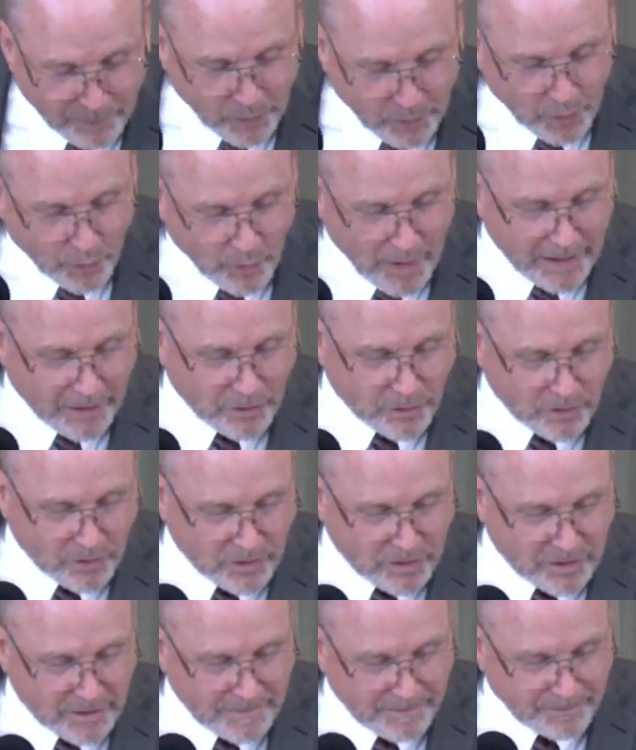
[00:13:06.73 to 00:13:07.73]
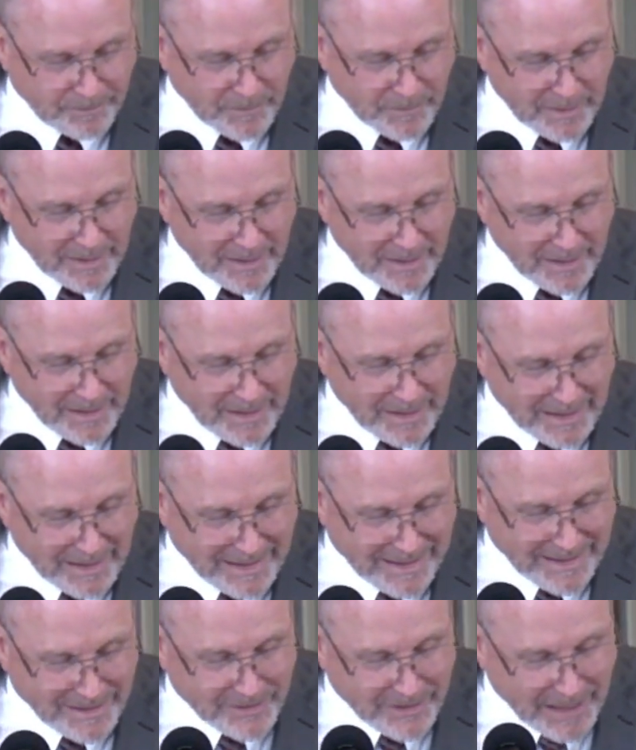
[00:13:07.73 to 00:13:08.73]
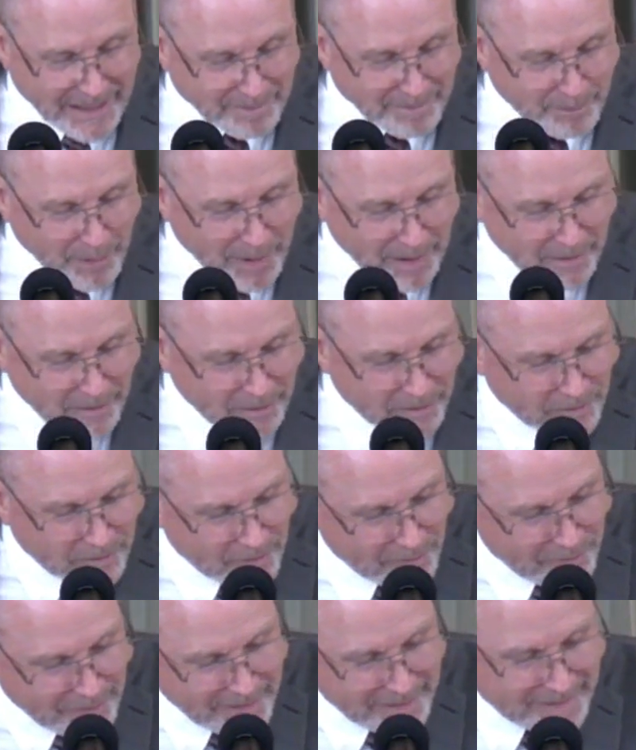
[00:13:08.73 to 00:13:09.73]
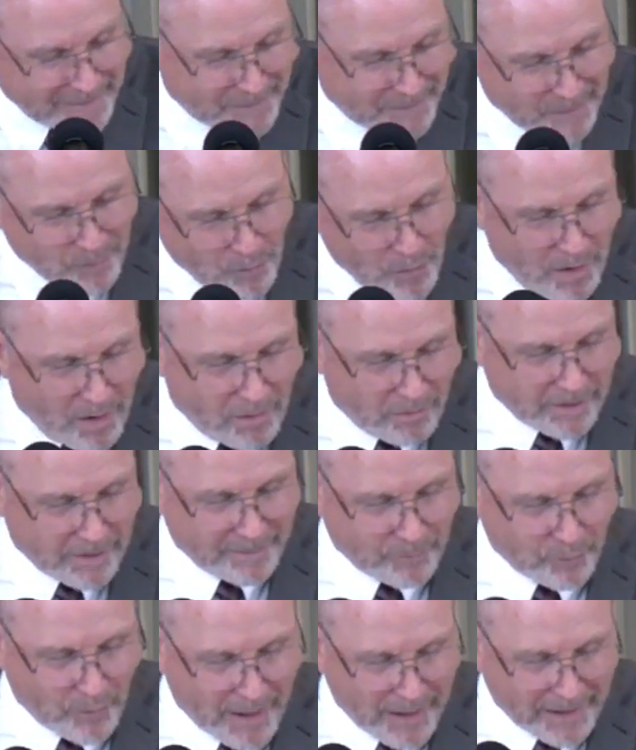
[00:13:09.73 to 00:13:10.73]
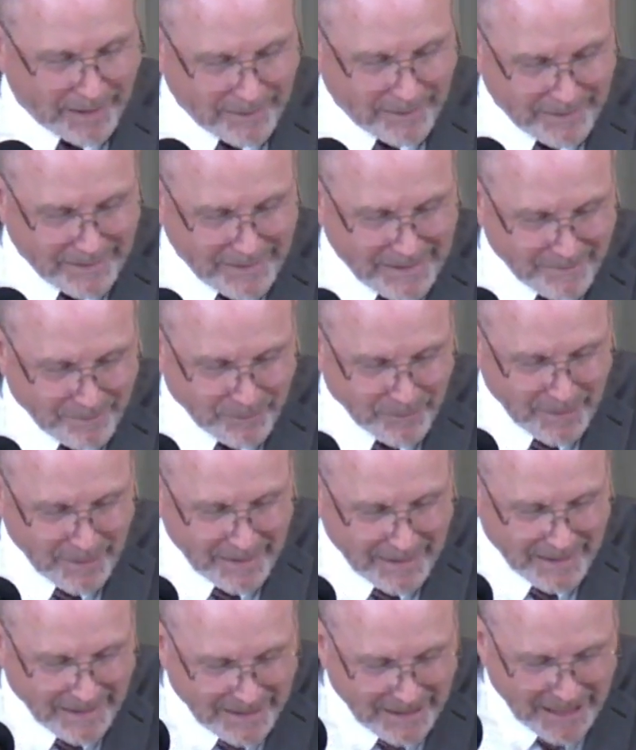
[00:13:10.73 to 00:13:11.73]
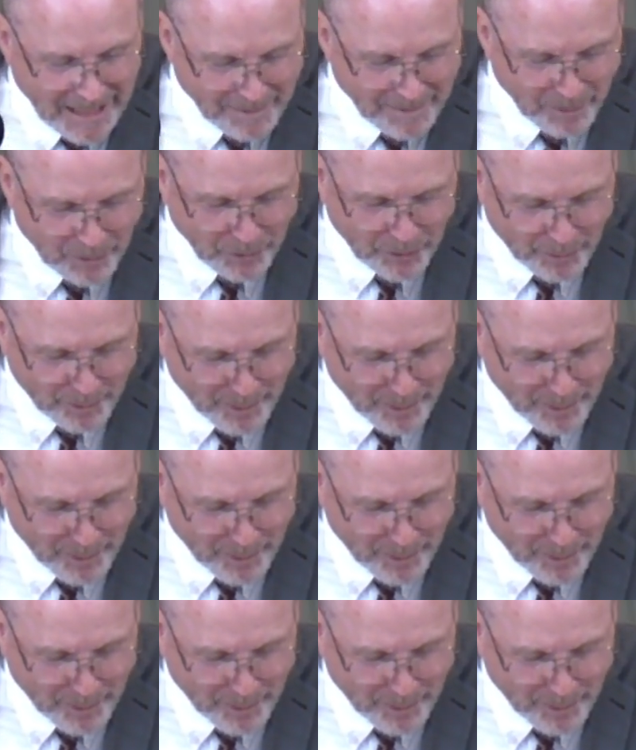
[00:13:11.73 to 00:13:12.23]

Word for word: for the righteous. He is a buckler to them that walk uprightly. He keepeth the